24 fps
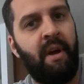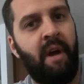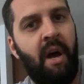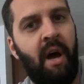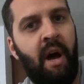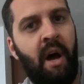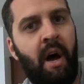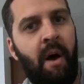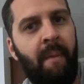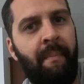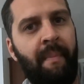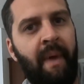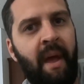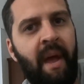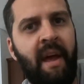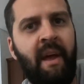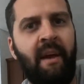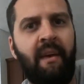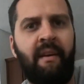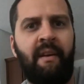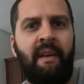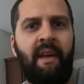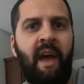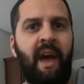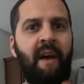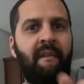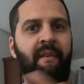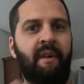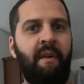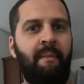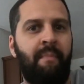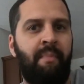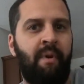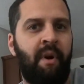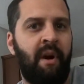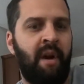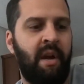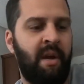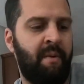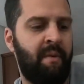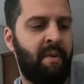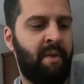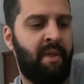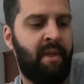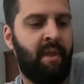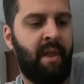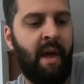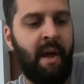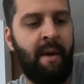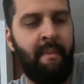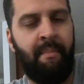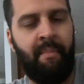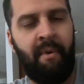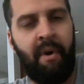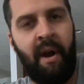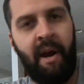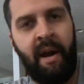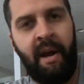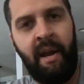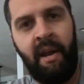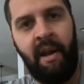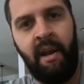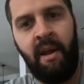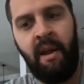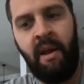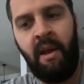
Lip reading: and Kevin and Brittany with Light Bright.